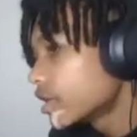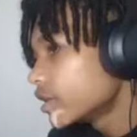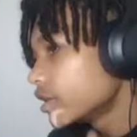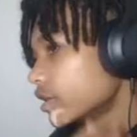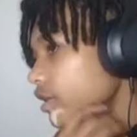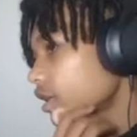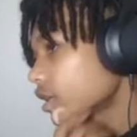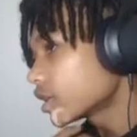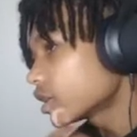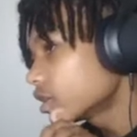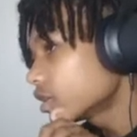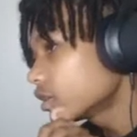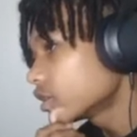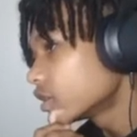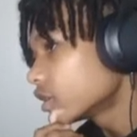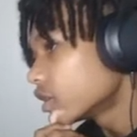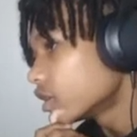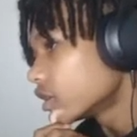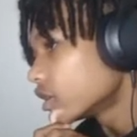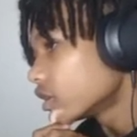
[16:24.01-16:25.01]
Nigga,
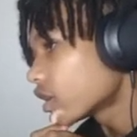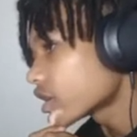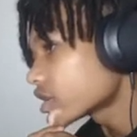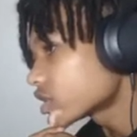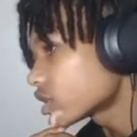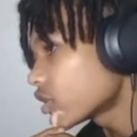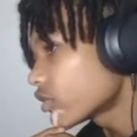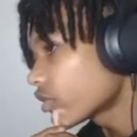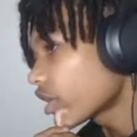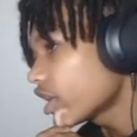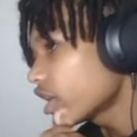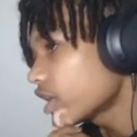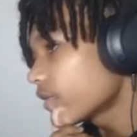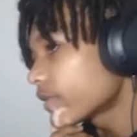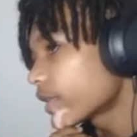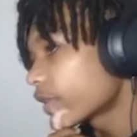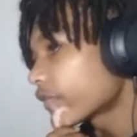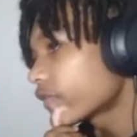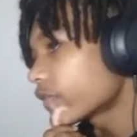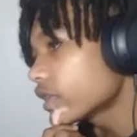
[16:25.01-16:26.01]
that song ain't
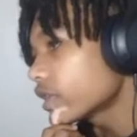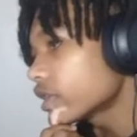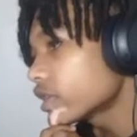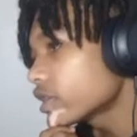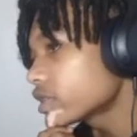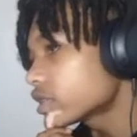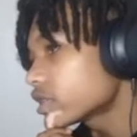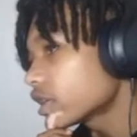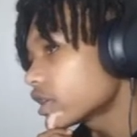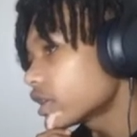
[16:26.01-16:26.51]
even finished,